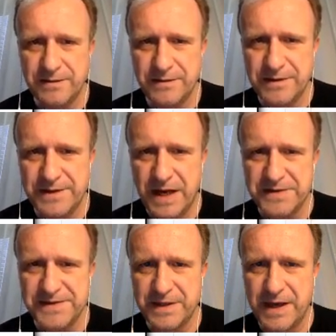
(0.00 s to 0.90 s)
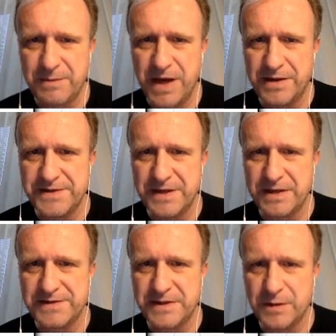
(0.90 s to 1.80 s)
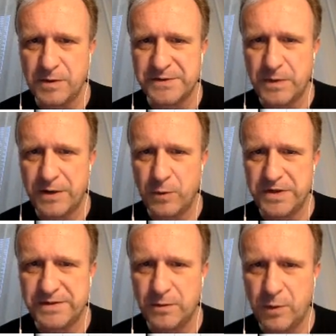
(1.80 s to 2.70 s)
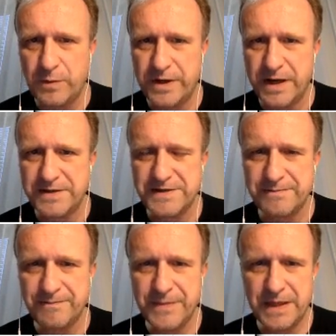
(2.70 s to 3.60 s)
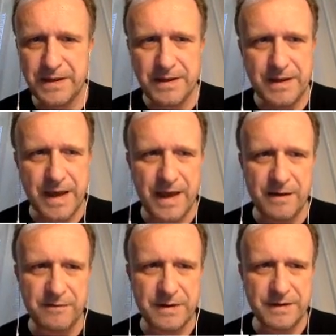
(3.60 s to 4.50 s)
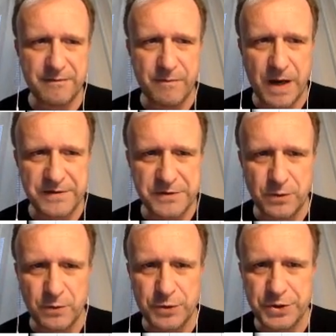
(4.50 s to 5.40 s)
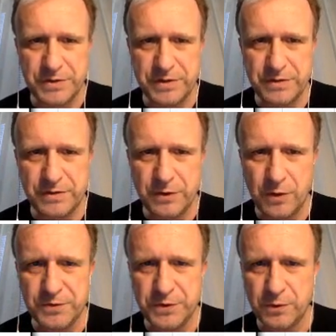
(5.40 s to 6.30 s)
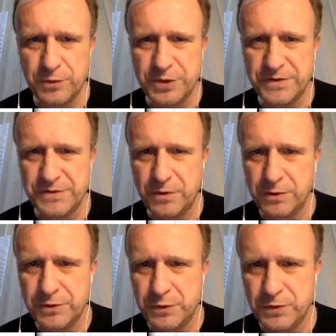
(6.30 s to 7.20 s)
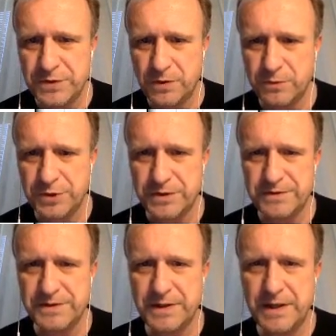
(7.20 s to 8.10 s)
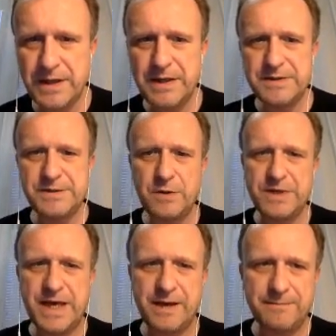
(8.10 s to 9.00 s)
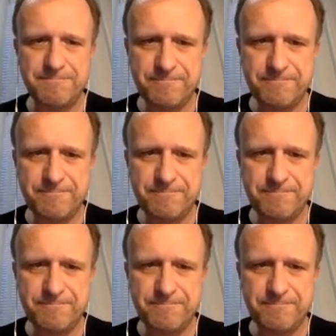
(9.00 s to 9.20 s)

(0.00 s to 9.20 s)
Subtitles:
does k minus x equals 1 over x have one solution, no solutions, or two solutions? So again,